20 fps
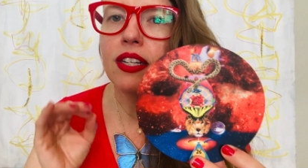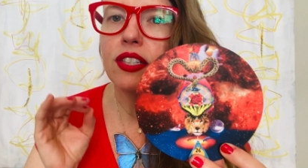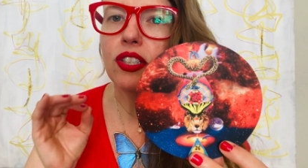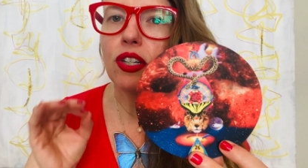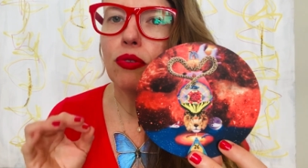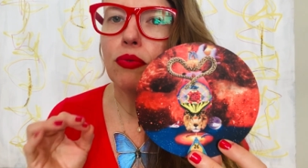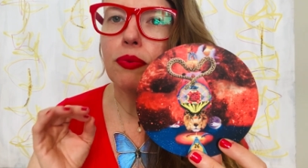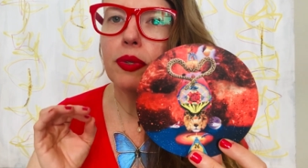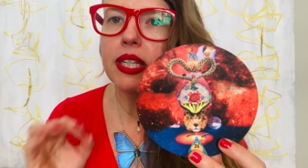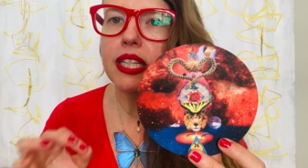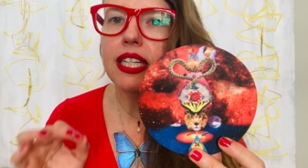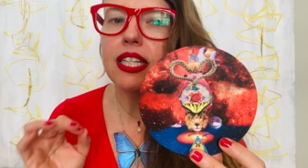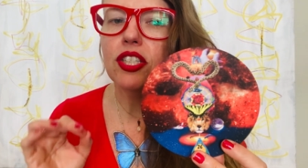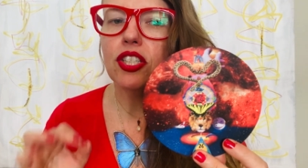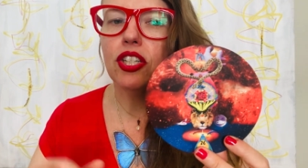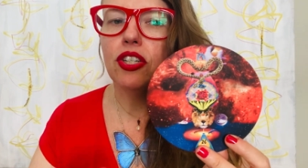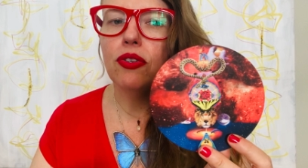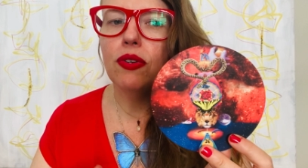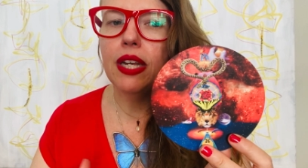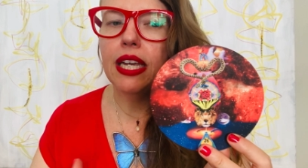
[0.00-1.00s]
So, really
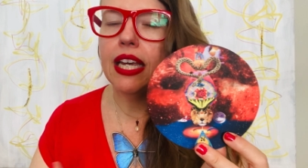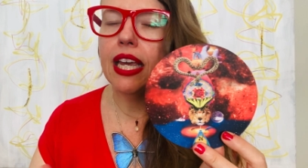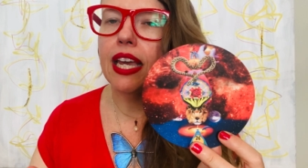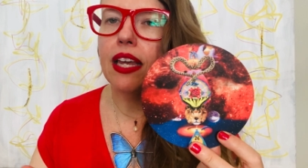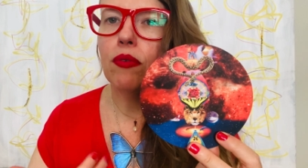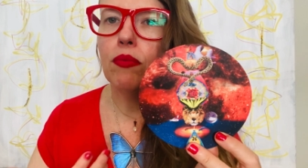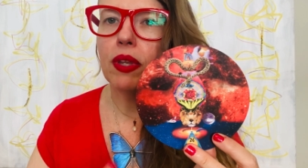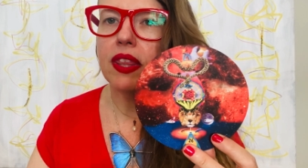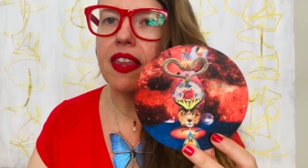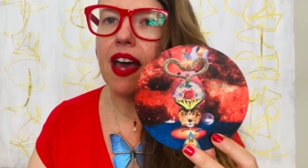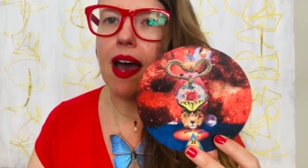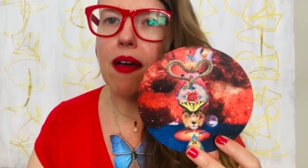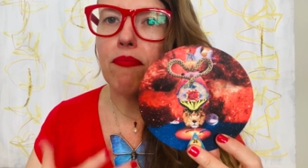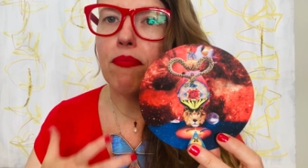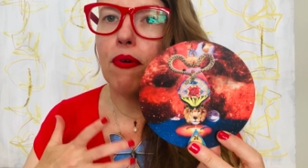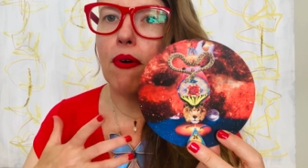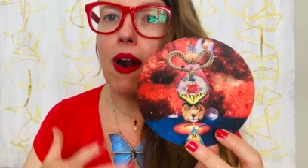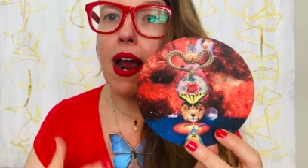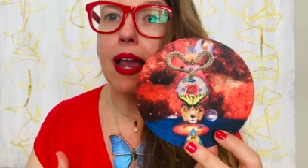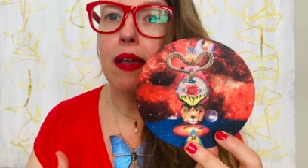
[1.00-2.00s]
tuning in with
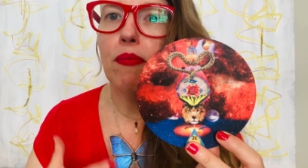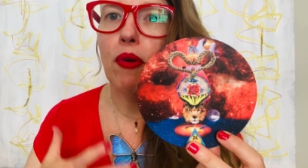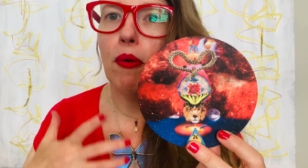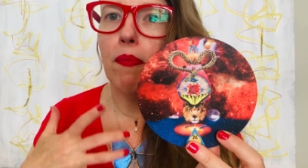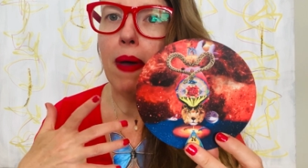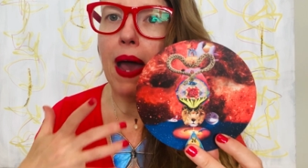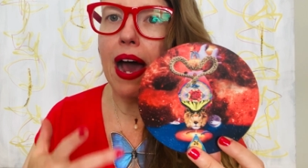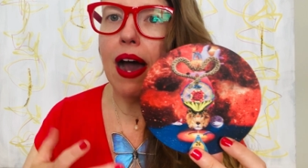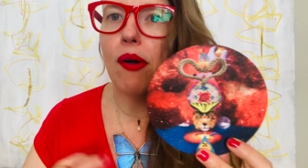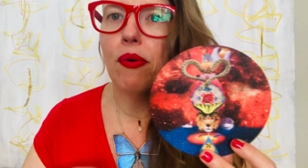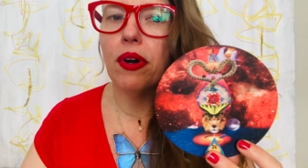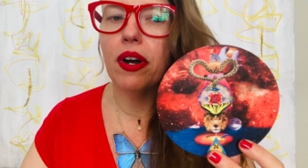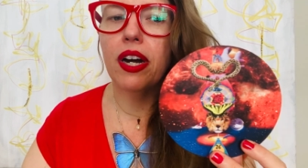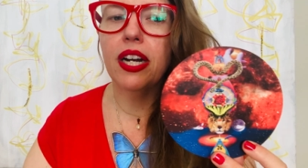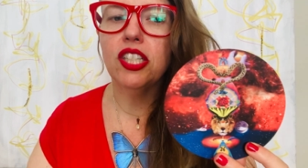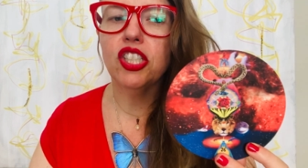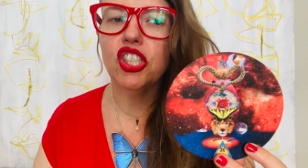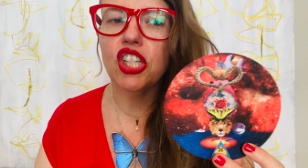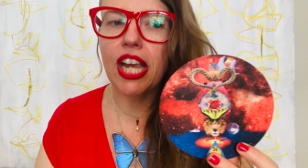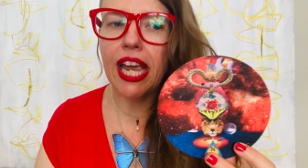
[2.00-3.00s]
that primal power
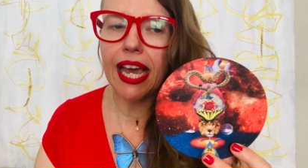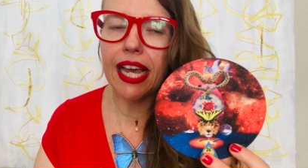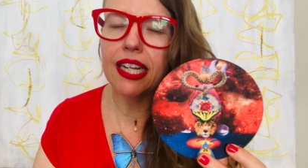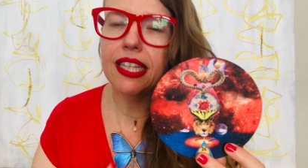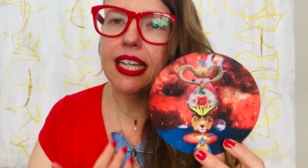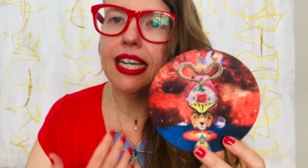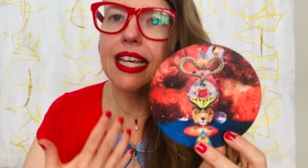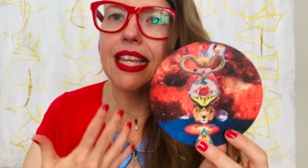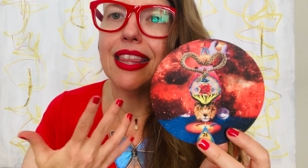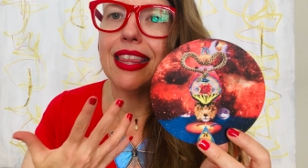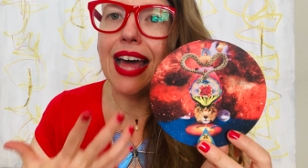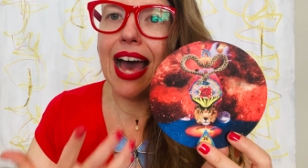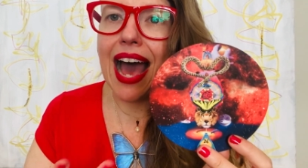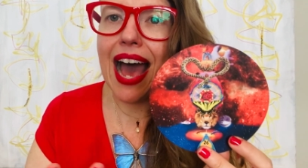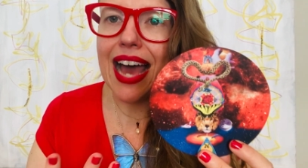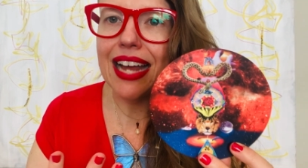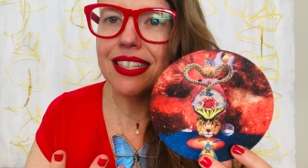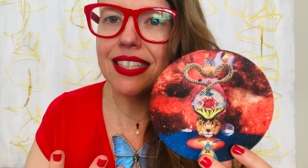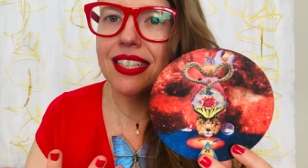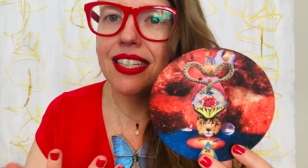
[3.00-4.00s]
and channeling
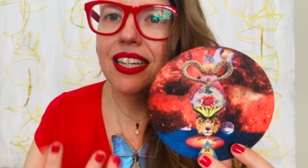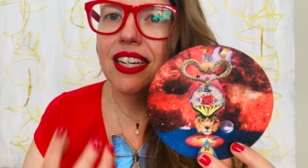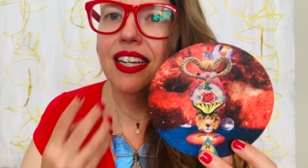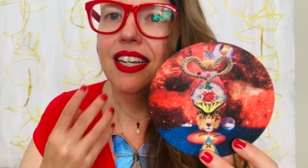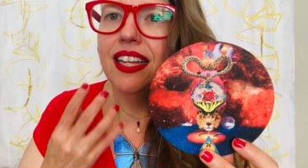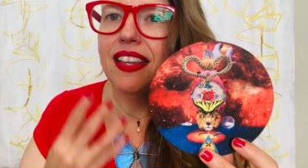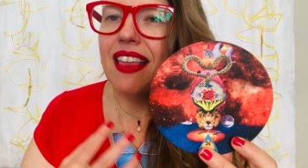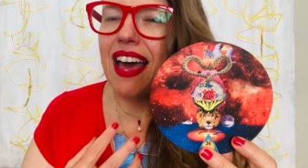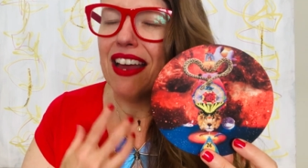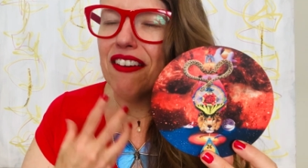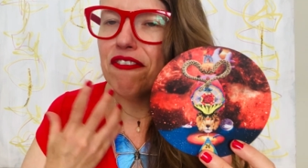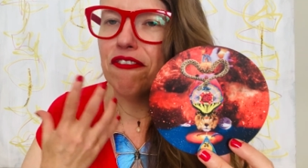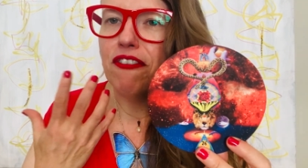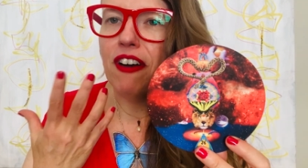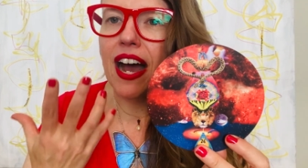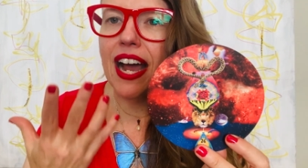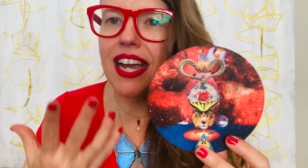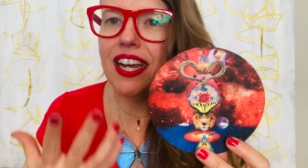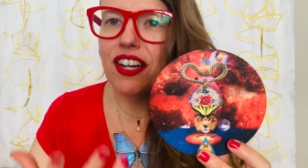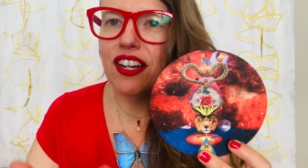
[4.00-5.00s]
that that
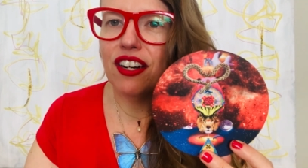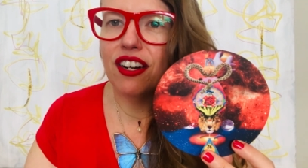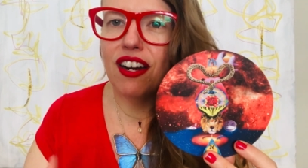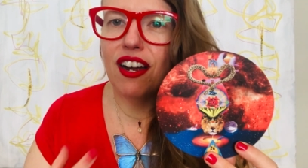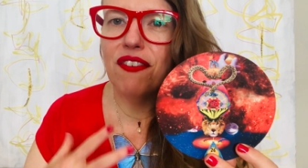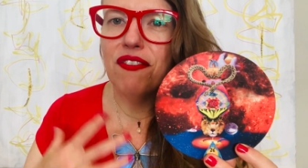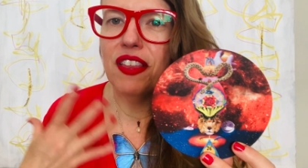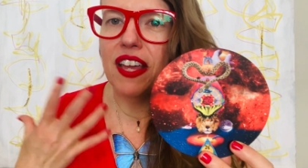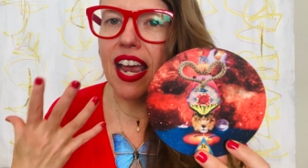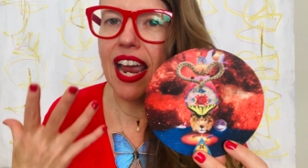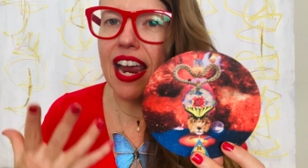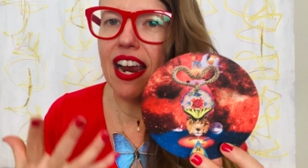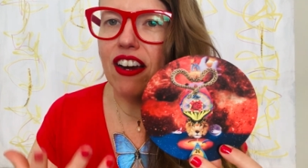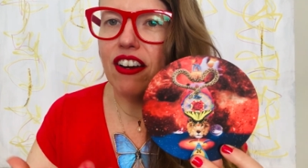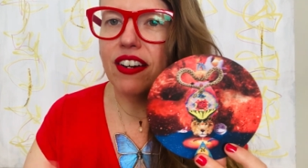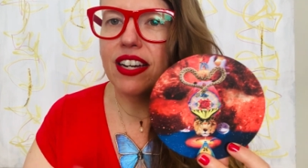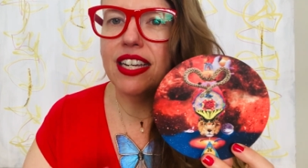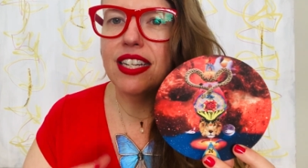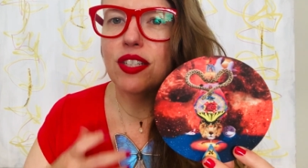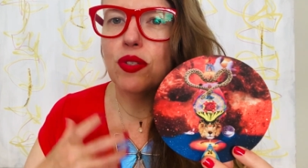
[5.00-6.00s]
fire of the
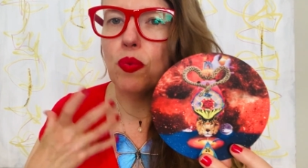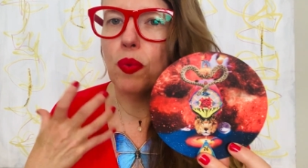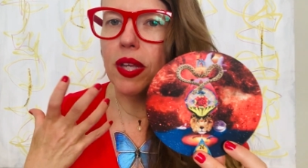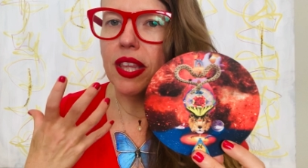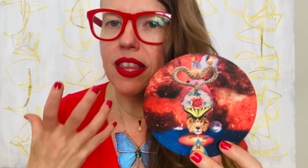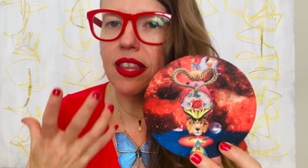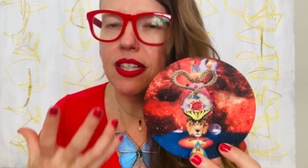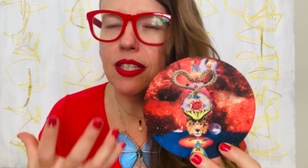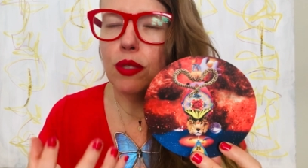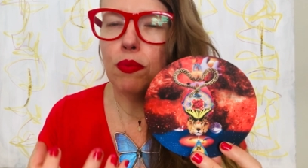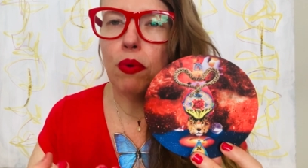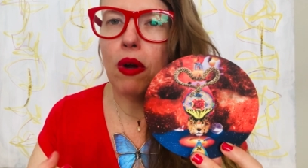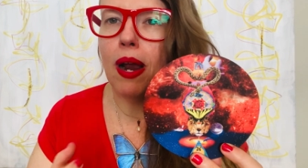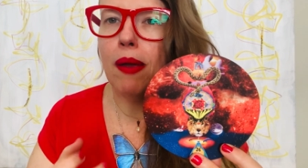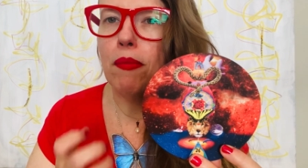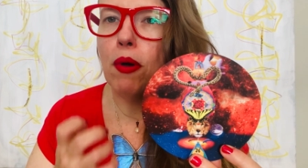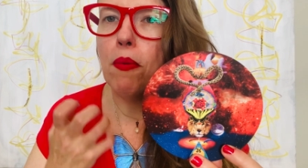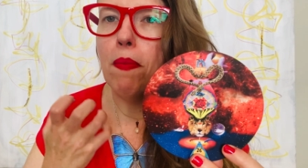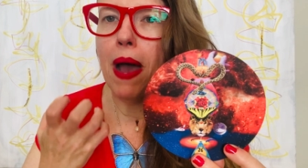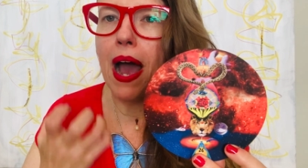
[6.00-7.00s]
Aries with this
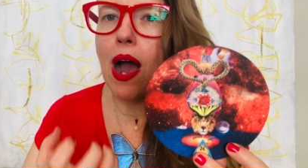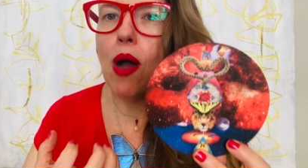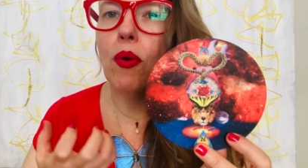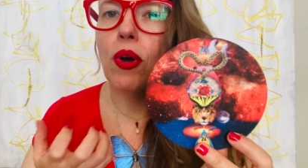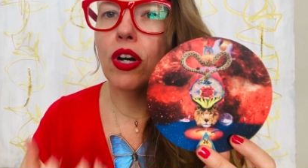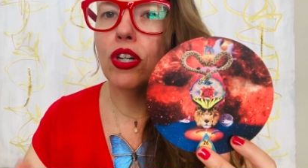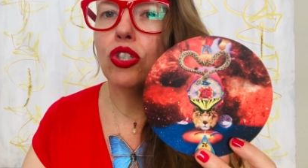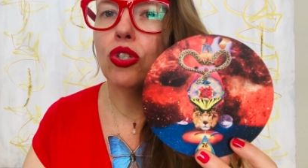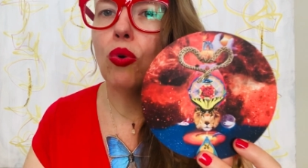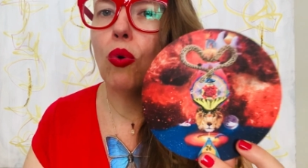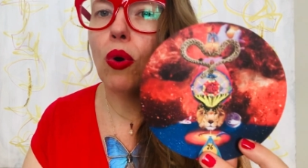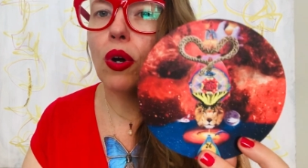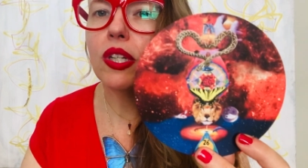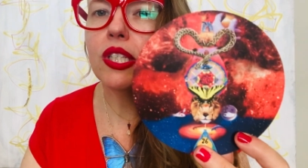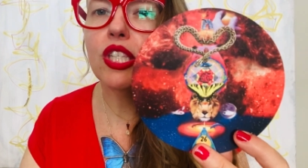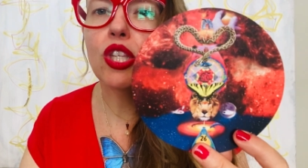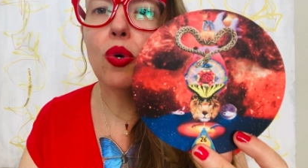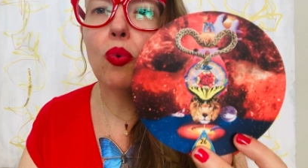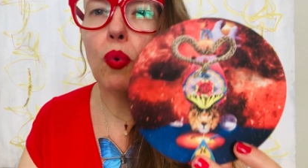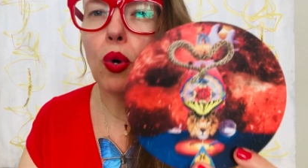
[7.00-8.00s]
primal power
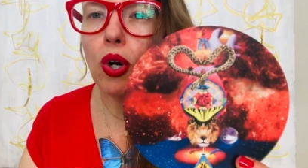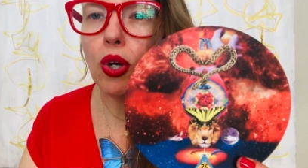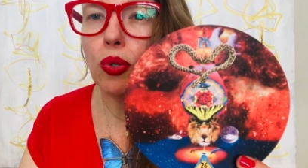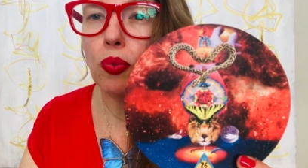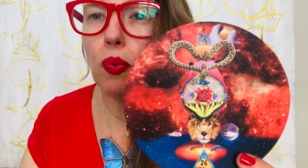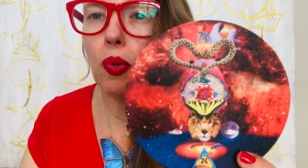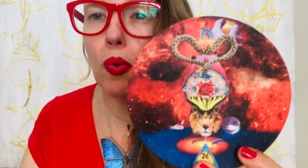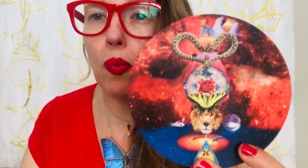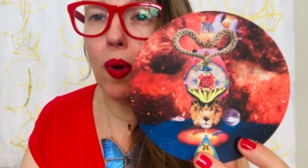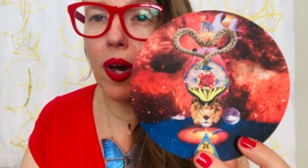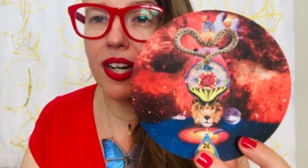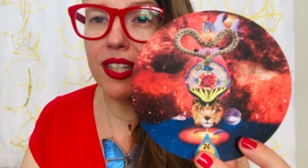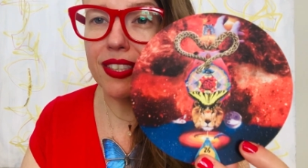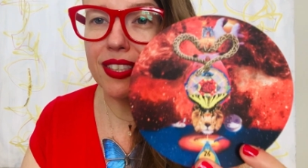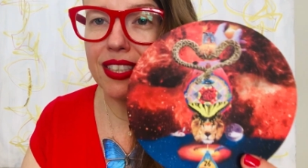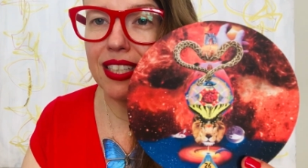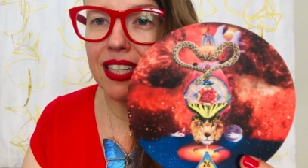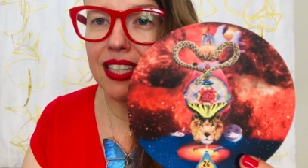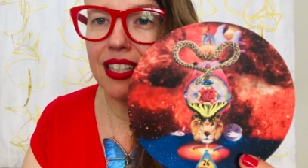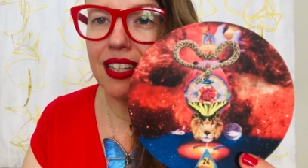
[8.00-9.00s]
towards the world we want to
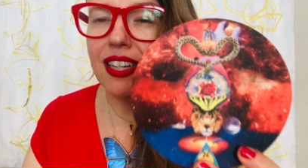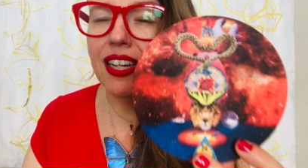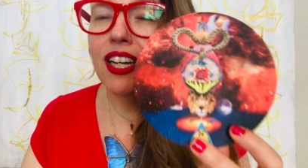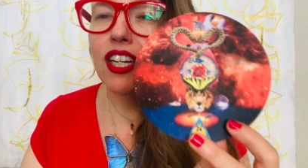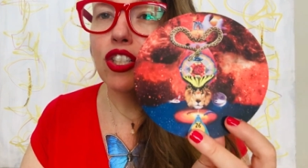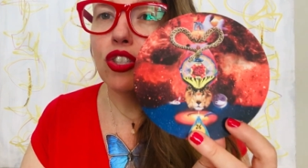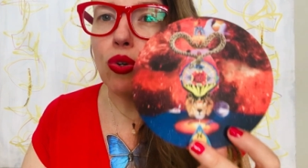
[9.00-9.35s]
see,